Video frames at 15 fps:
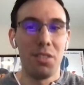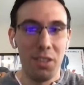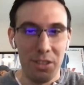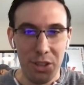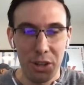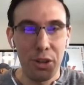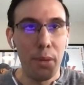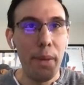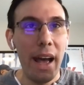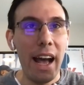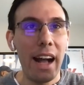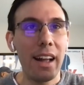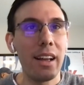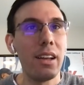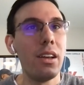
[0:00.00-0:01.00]
to circle
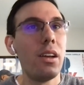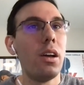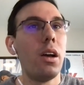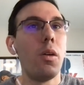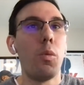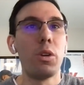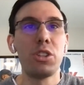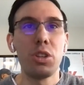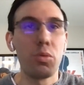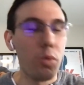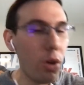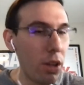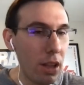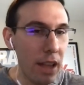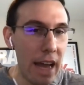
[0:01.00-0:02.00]
back, what's the
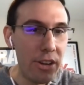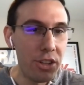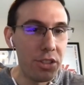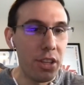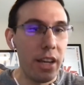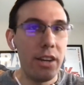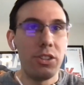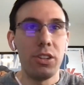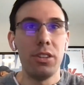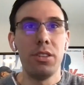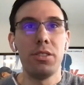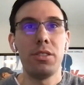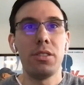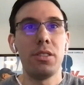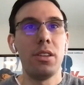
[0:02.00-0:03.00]
role of
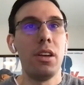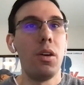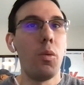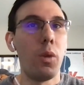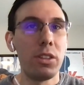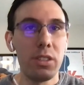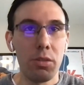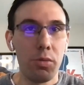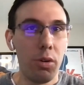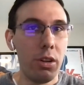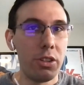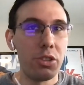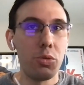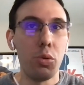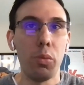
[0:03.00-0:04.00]
legislatures? What's the
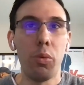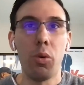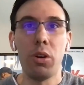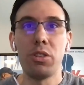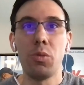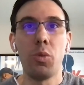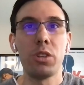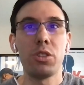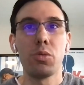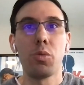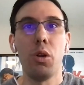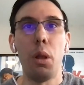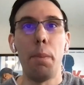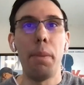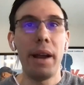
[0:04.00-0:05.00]
role of school boards? And what's the
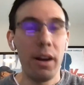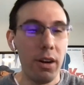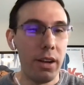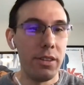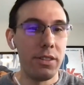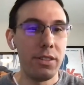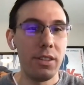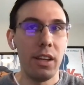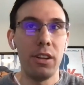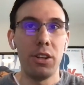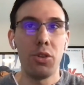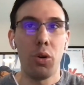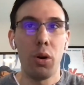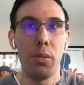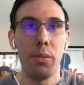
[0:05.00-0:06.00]
role of parents in
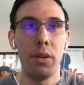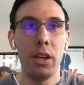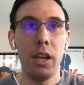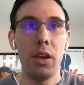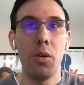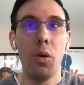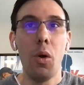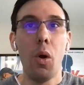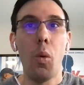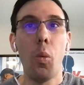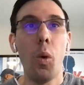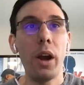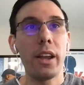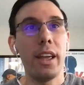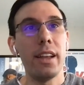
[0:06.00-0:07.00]
determining
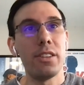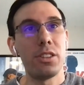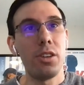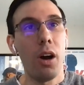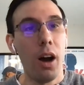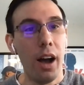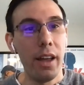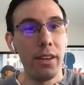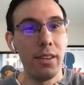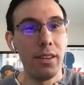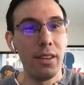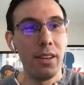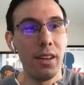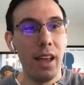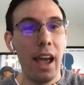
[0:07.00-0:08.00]
what gets taught
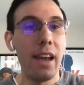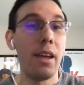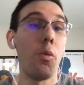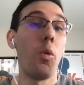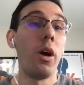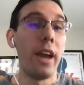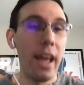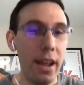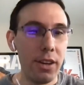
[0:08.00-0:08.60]
and at what